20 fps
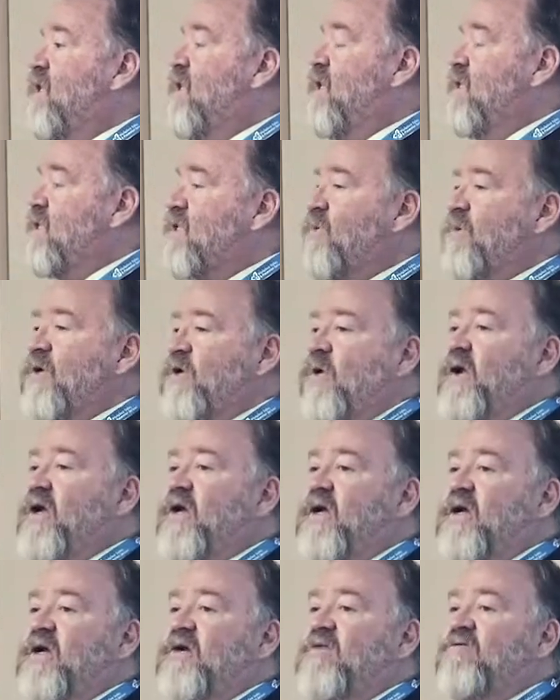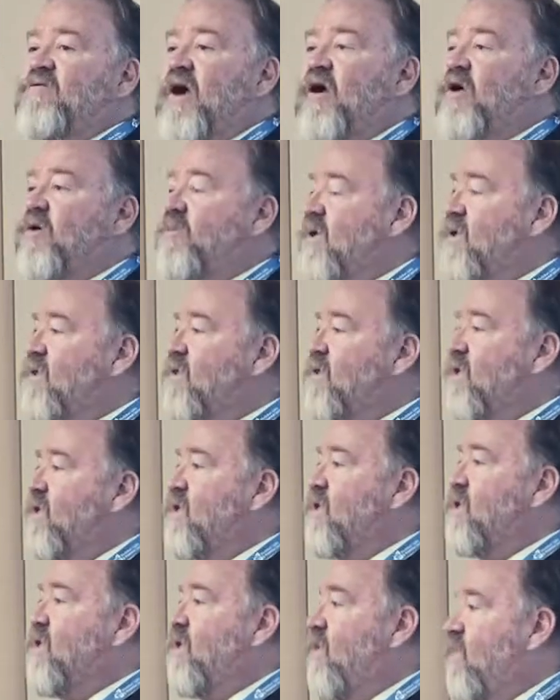And so we created an environment
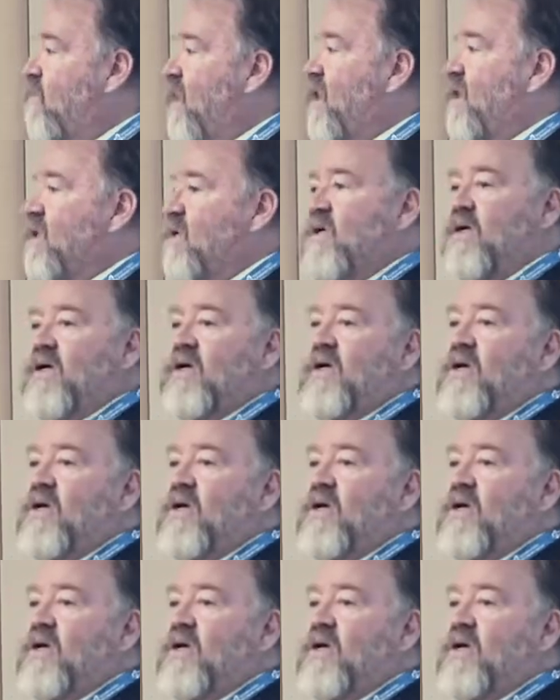that, you know what?